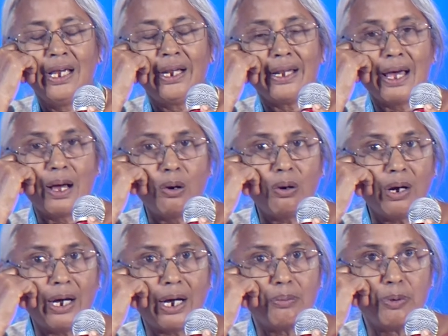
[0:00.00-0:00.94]
Now,
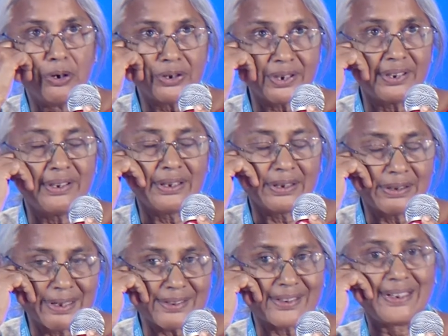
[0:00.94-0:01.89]
about
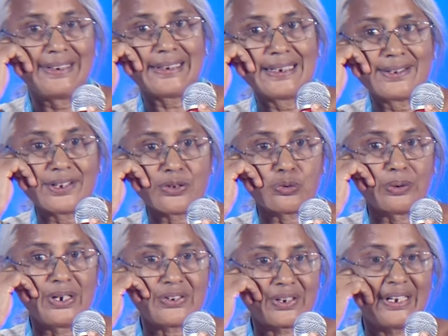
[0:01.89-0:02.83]
this critical
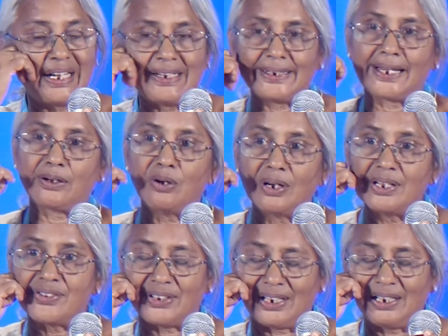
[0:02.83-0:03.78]
situation and
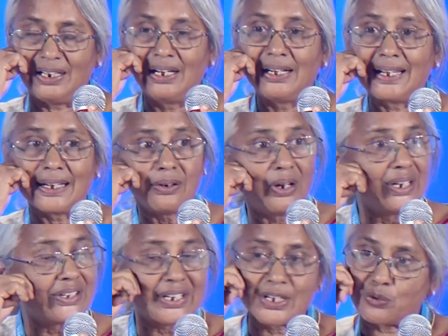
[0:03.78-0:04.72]
technology.
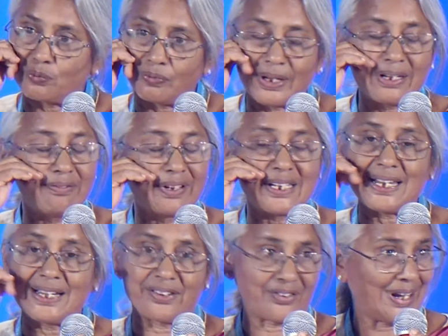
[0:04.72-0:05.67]
Technology is very, very
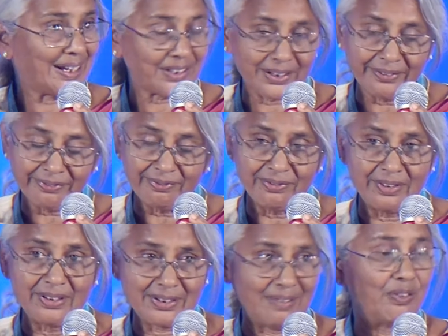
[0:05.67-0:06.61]
attractive.
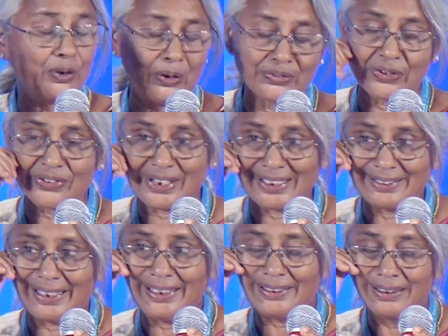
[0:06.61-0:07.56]
Someone also said
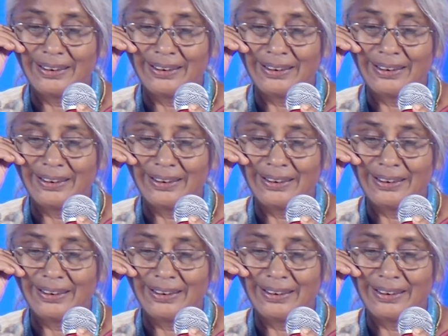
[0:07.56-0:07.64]
that.